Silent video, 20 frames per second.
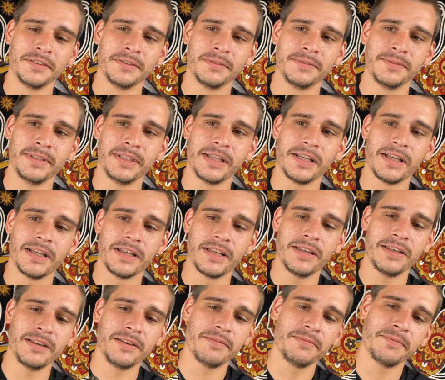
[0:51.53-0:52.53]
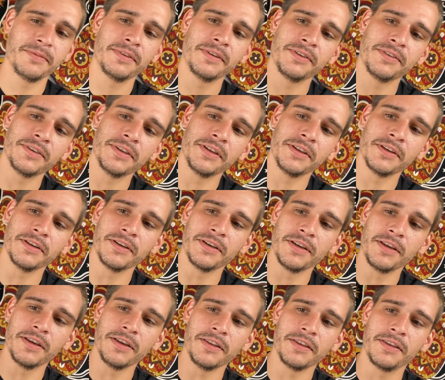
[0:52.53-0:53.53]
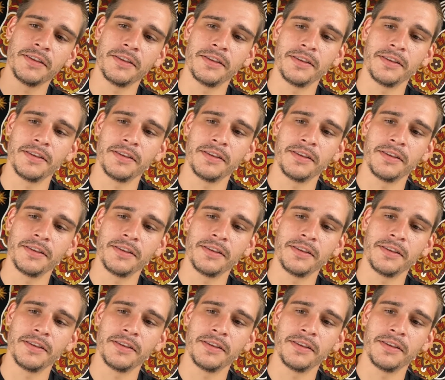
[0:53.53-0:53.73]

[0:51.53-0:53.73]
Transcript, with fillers: We got him. Here's the underneath.